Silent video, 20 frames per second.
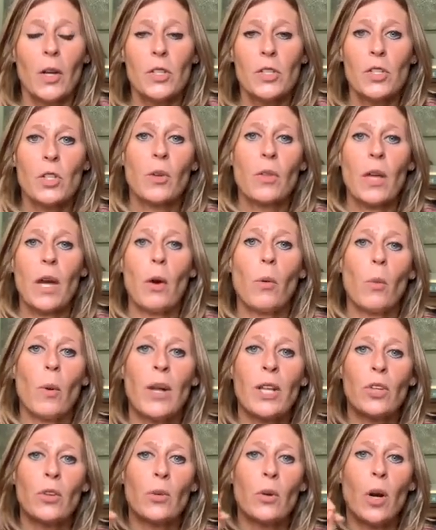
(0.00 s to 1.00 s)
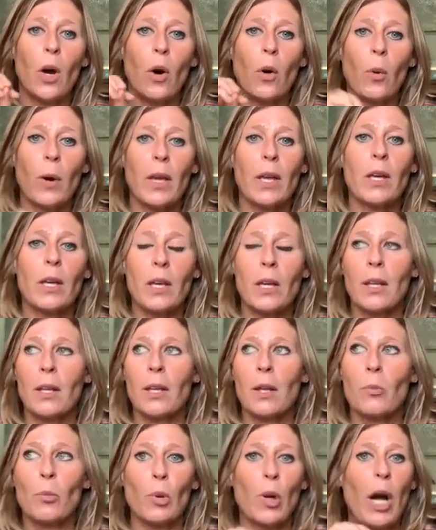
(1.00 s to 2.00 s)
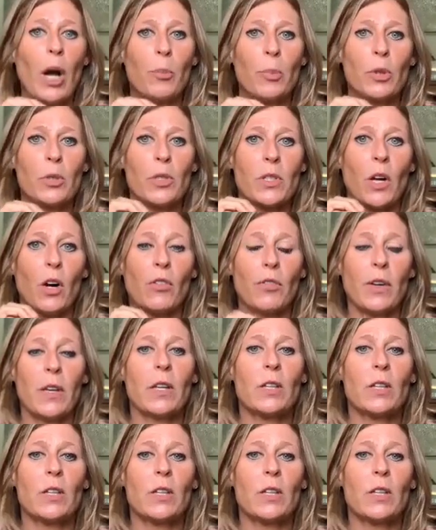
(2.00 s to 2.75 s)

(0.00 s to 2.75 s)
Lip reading: So that when you go in and plop yourself